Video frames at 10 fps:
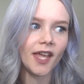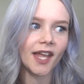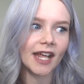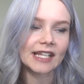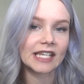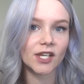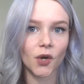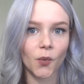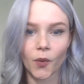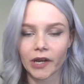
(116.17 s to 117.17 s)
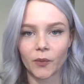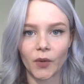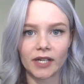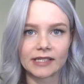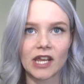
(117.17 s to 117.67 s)
And I didn't know what it
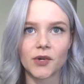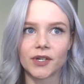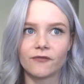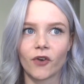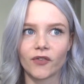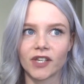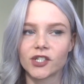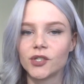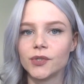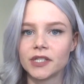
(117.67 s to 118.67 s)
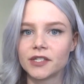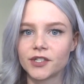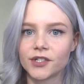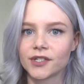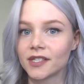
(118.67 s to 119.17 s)
was. I knew it involved like 2
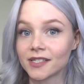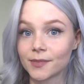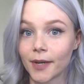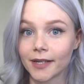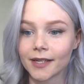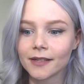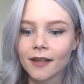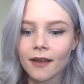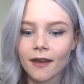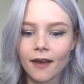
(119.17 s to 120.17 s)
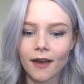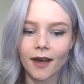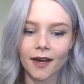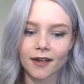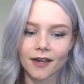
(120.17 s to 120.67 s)
sisters, and that's about it.
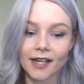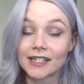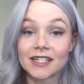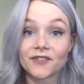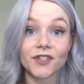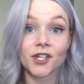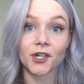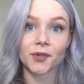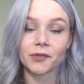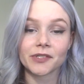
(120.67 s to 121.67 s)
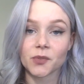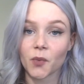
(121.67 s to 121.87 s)
I didn't even know it was a